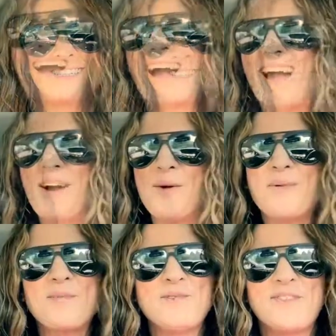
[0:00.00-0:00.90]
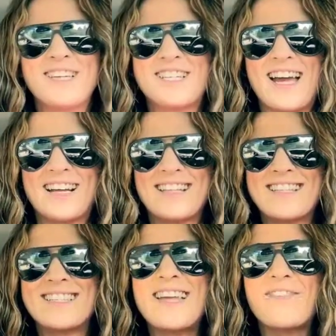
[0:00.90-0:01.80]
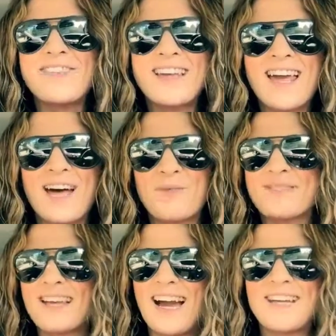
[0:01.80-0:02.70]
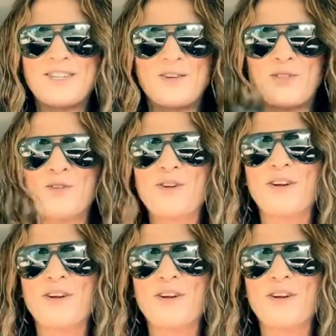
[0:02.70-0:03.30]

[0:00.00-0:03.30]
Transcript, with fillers: I hope our moving checklist definitely helps guide you through